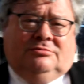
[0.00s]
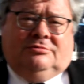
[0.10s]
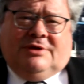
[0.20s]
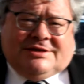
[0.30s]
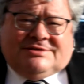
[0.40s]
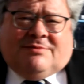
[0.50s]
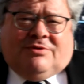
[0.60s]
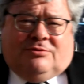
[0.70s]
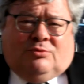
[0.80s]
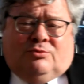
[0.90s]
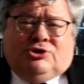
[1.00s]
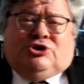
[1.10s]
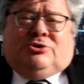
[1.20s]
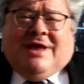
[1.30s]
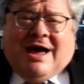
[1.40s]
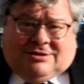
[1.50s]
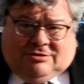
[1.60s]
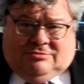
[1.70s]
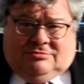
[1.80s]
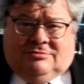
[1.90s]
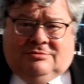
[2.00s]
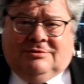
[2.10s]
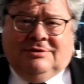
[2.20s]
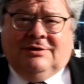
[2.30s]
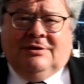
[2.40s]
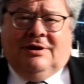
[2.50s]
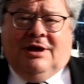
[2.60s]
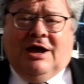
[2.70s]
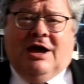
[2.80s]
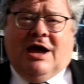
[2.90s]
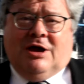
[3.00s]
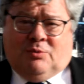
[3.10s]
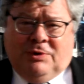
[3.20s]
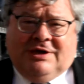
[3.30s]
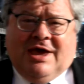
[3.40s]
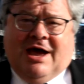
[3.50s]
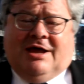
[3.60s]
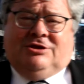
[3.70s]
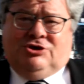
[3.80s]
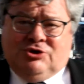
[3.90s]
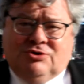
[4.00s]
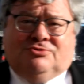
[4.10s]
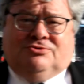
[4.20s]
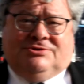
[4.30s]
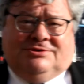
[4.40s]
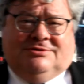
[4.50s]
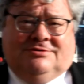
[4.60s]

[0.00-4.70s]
That's something we should not do. And we can use